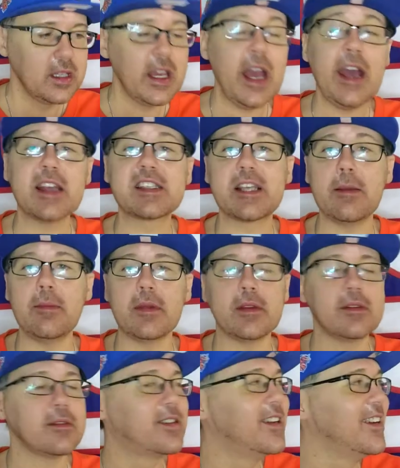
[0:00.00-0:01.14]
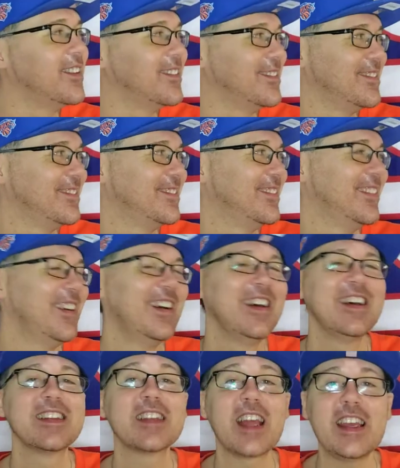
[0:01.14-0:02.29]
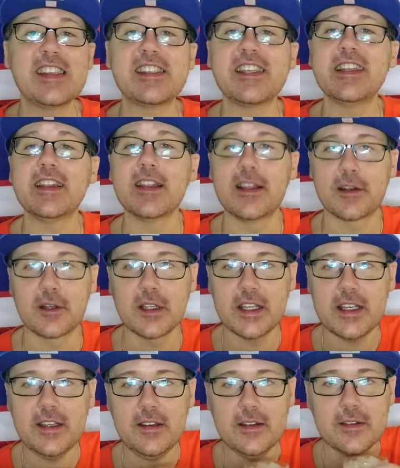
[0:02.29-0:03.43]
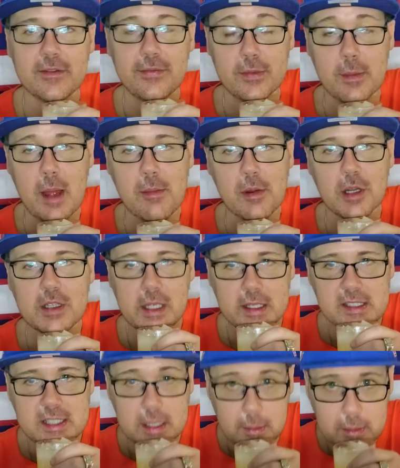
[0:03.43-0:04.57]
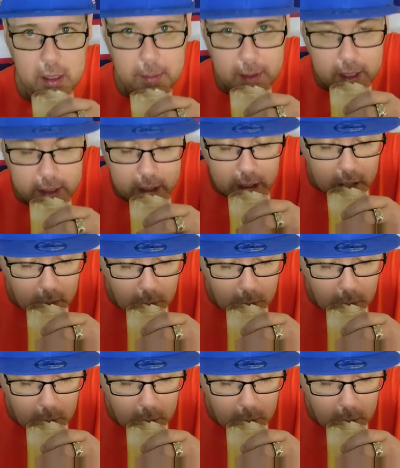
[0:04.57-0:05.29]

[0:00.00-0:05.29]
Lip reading: Yeah, send me... Lacey literally, for my birthday, sent me a penny.